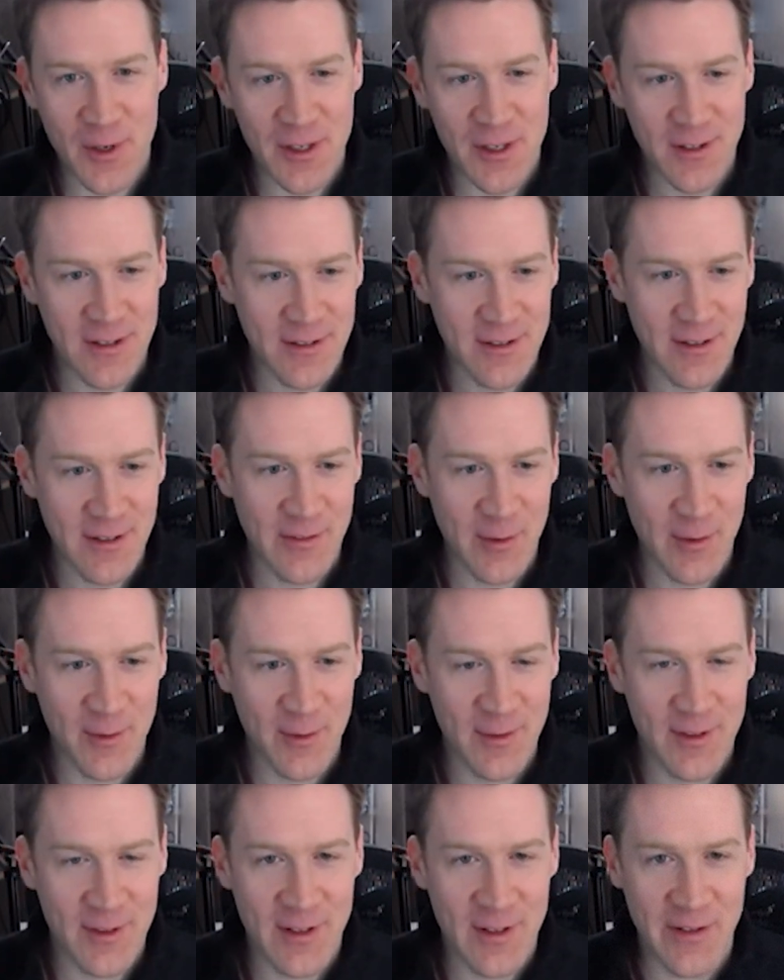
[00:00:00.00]
if it were
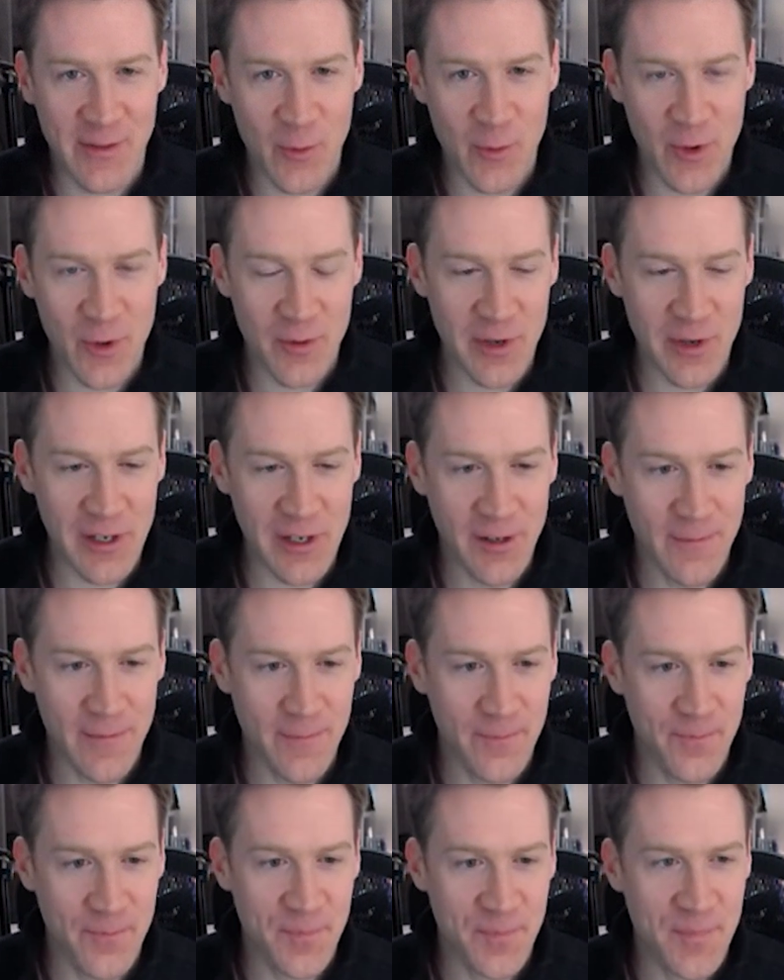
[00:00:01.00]
if it if it were
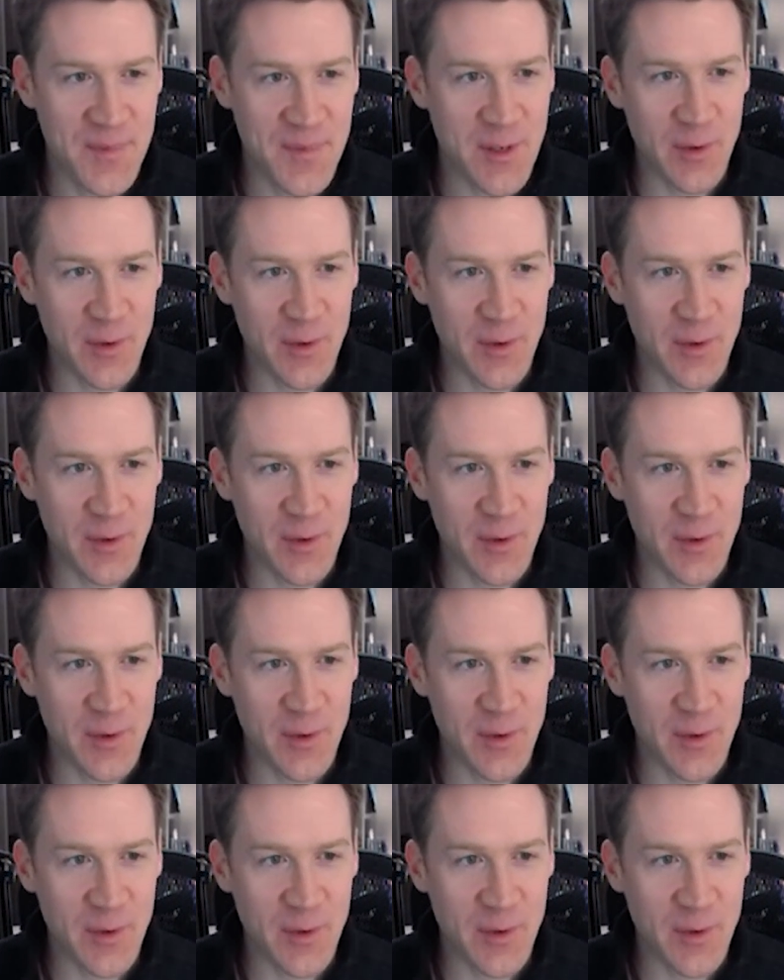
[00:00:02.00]
real